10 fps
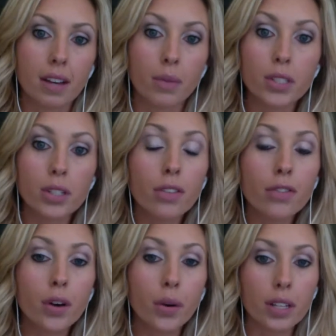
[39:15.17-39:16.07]
I want you to
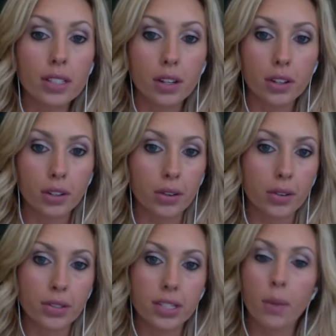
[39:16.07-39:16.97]
focus on your
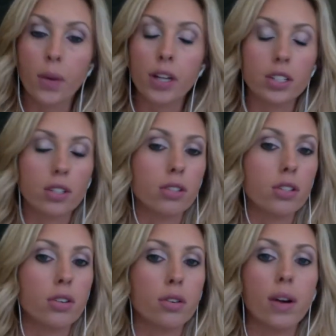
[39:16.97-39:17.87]
goals. I want you
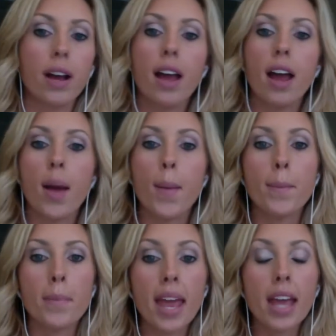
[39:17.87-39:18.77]
to
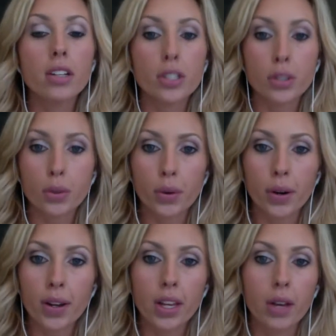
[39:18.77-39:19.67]
make
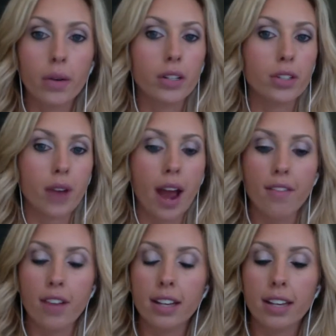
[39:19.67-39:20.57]
sure that you're
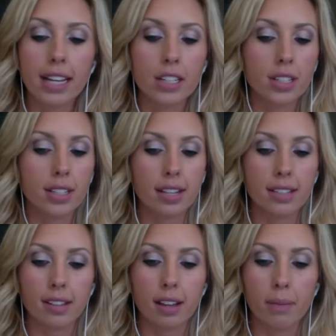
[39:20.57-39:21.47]
driving Hit
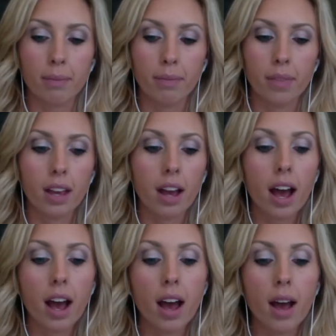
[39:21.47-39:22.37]
Success Club.
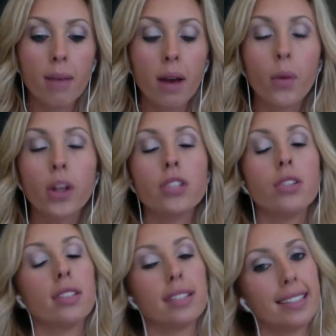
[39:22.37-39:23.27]
I want
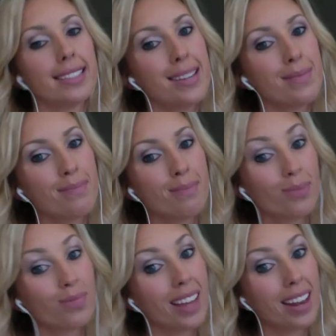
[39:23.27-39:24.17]
you to dig deep,
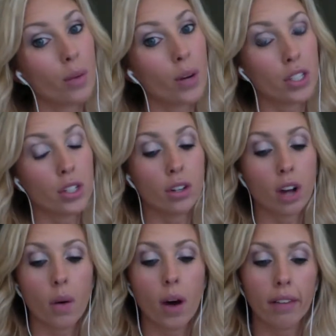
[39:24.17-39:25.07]
and I want you to
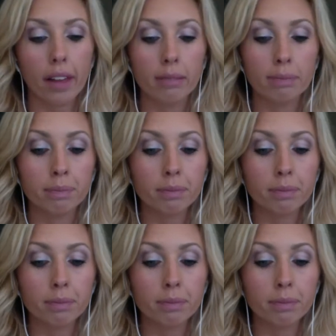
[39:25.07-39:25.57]
go all in.